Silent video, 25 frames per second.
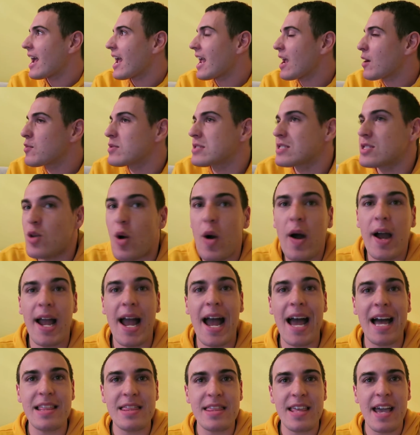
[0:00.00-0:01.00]
He was not
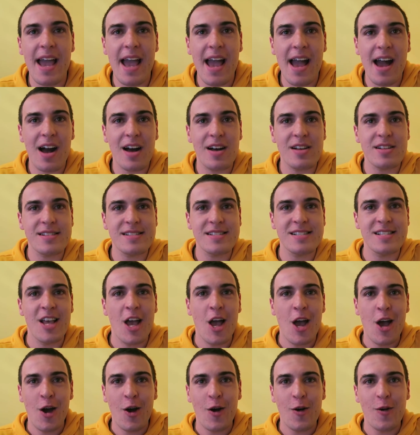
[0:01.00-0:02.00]
at the house
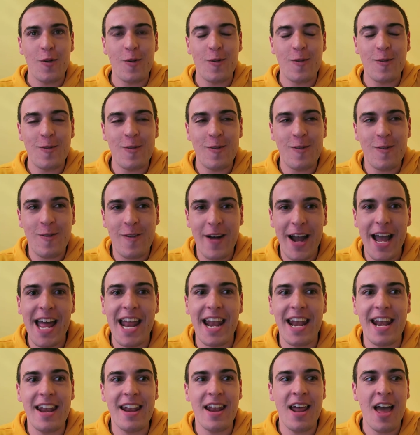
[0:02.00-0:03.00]

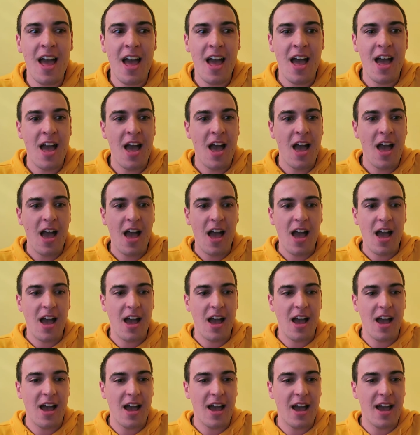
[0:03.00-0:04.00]
when
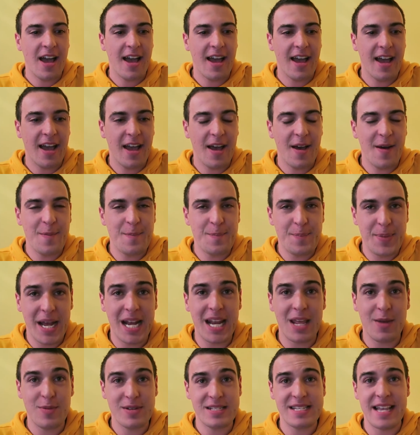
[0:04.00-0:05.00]

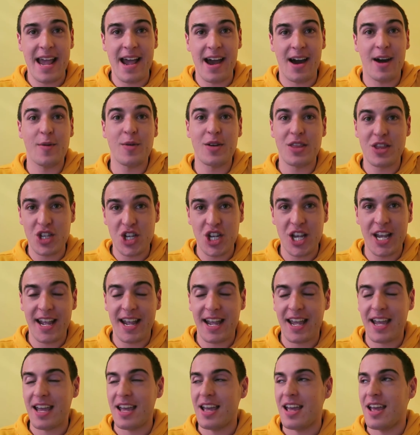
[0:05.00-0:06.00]
Betty was out with
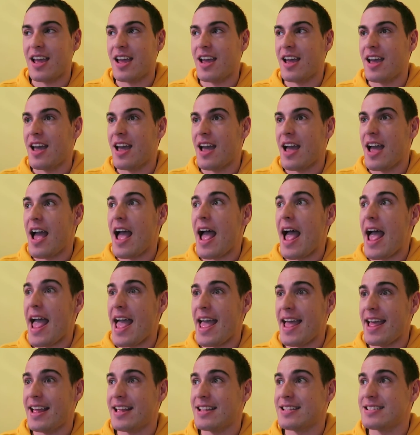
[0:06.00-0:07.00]
Chick.
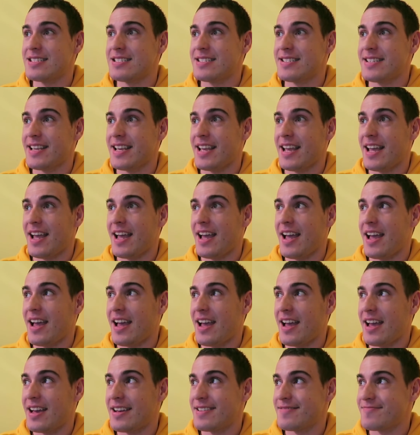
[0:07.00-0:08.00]
And
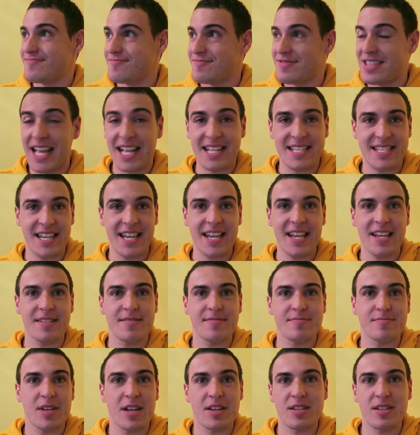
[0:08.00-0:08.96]
that's it.